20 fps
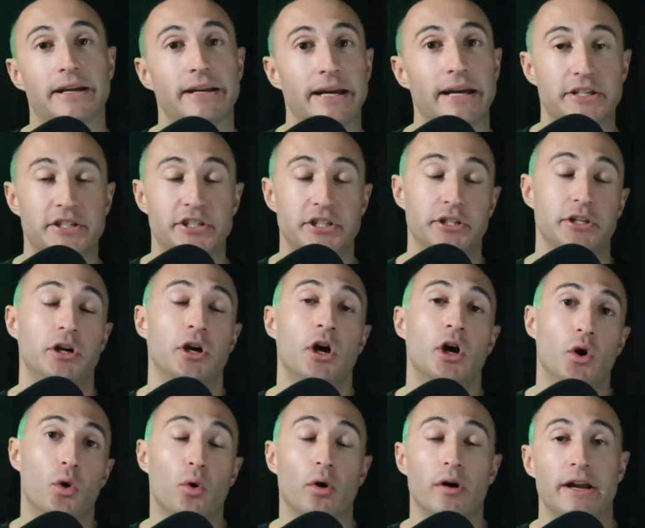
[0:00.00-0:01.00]
connection
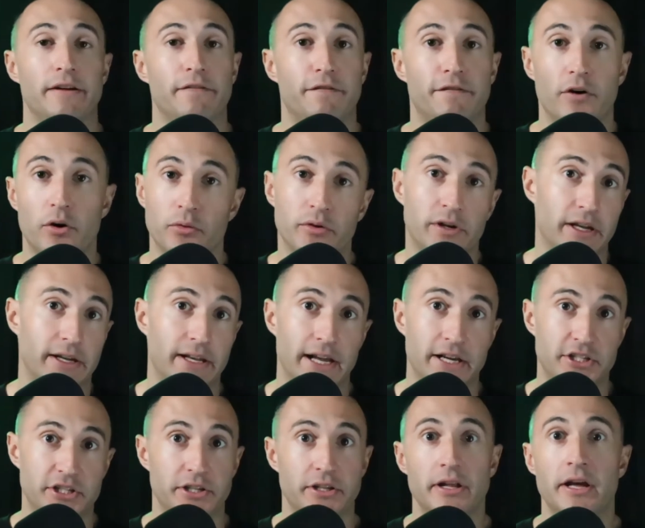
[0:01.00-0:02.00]
or a phone
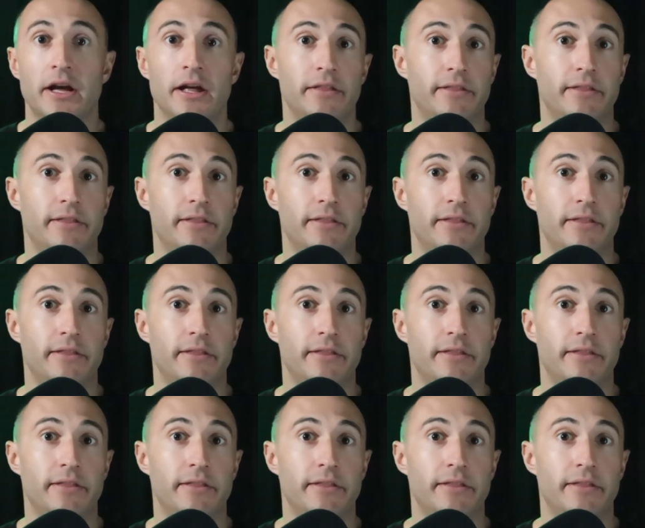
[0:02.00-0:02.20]
connection.